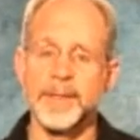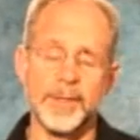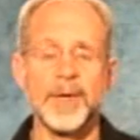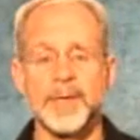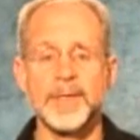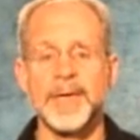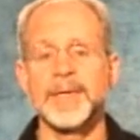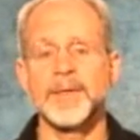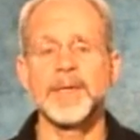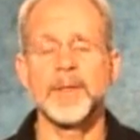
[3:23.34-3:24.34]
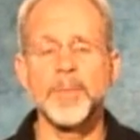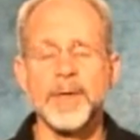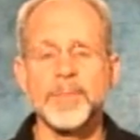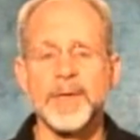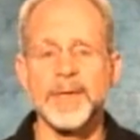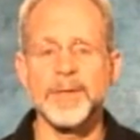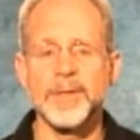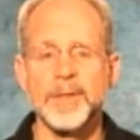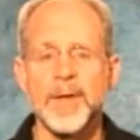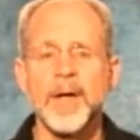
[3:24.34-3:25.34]
the tug test and the pump
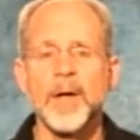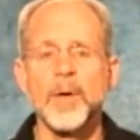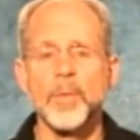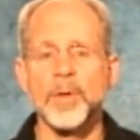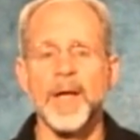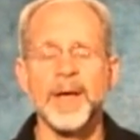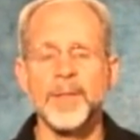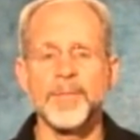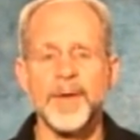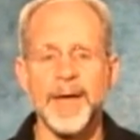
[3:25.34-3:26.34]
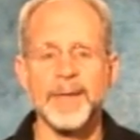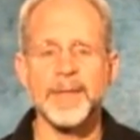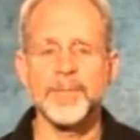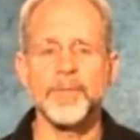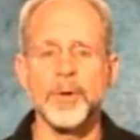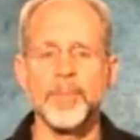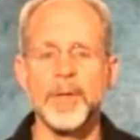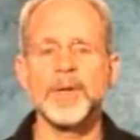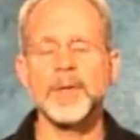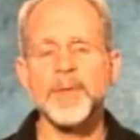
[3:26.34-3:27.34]
test, rely on the fact that for a
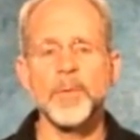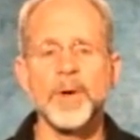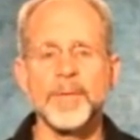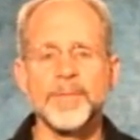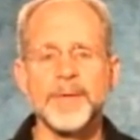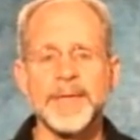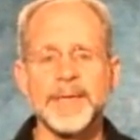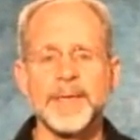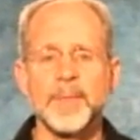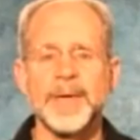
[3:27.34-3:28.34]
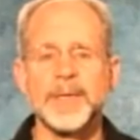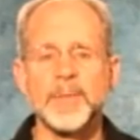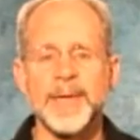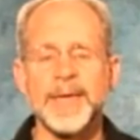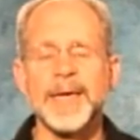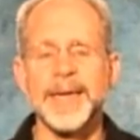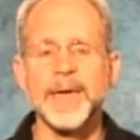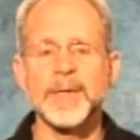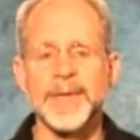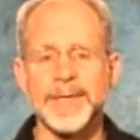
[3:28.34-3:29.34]
plug to be well fitted, it must make an
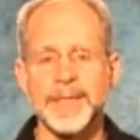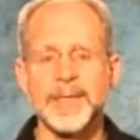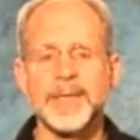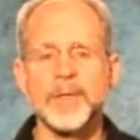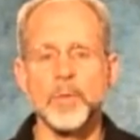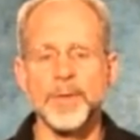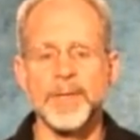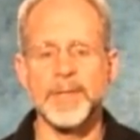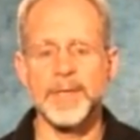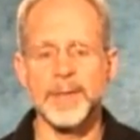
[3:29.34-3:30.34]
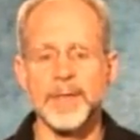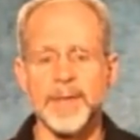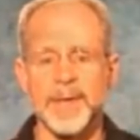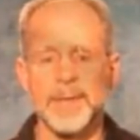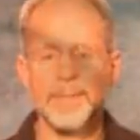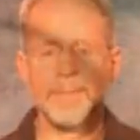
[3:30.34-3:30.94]
airtight seal within the ear canal.